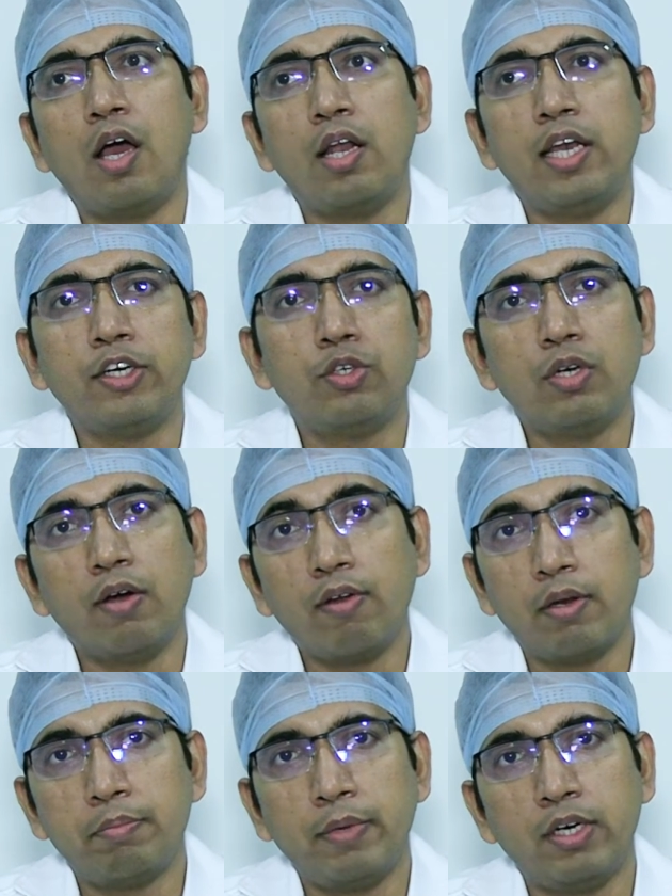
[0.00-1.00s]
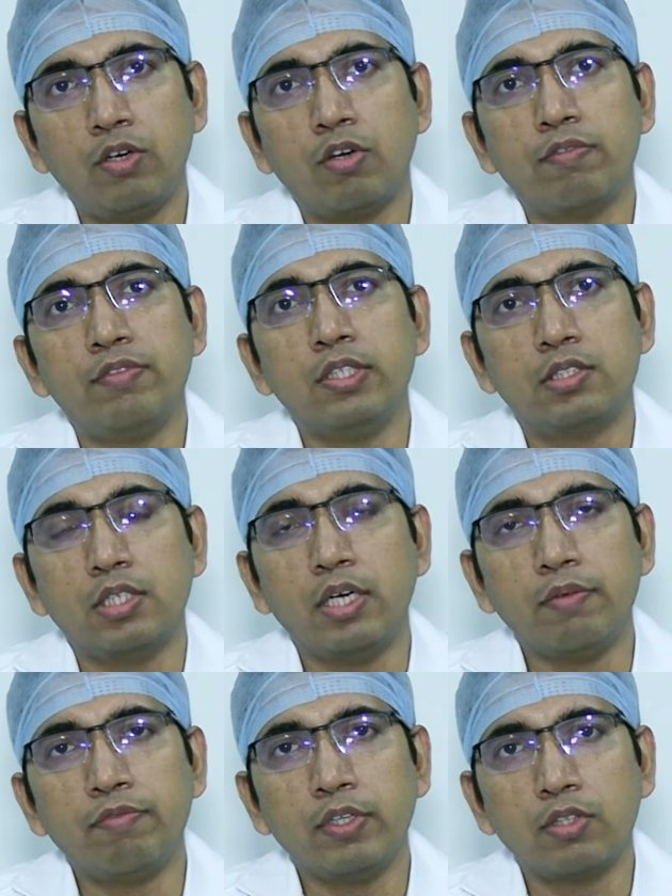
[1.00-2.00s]
led to development of this
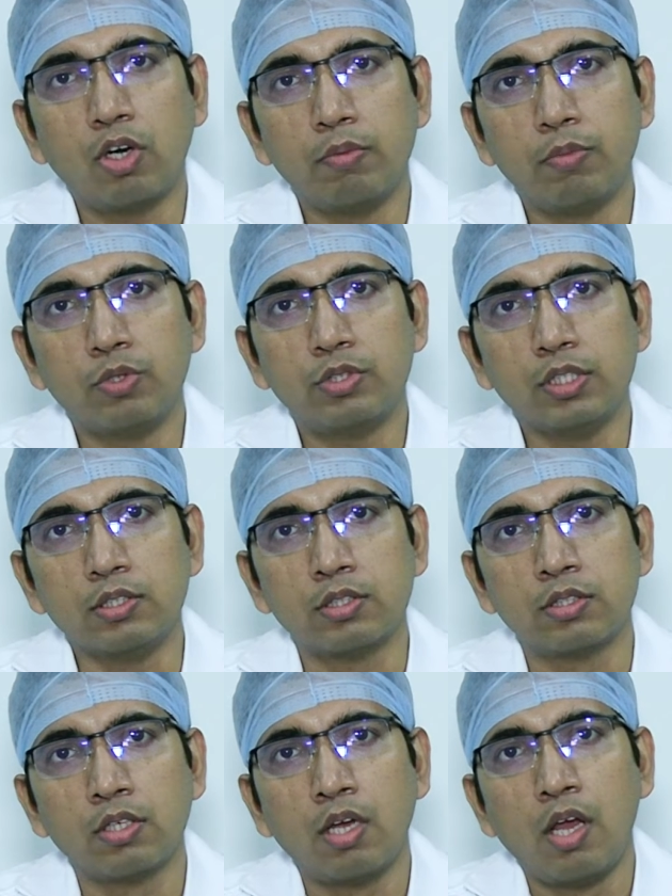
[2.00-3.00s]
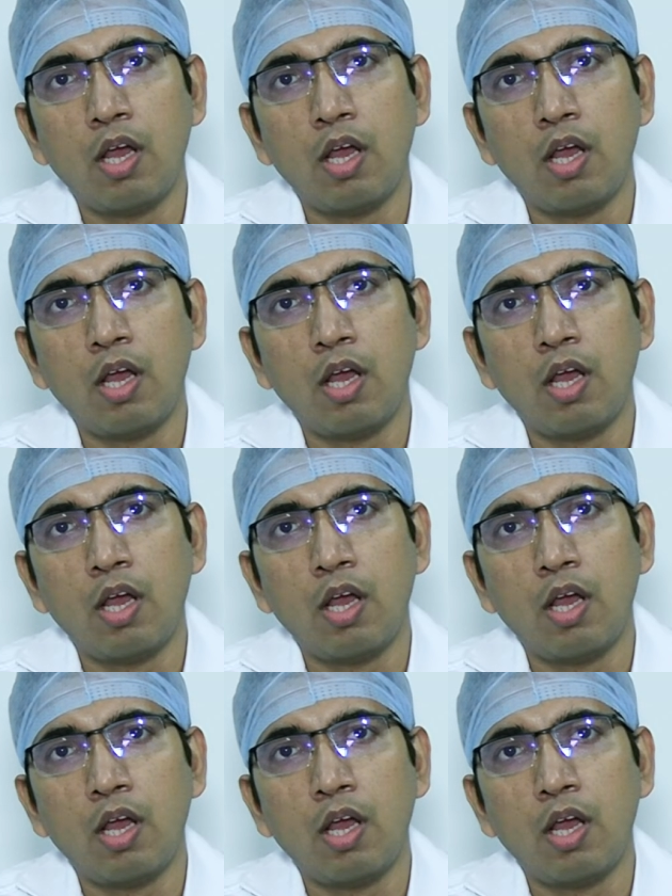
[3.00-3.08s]
deep vein thrombosis,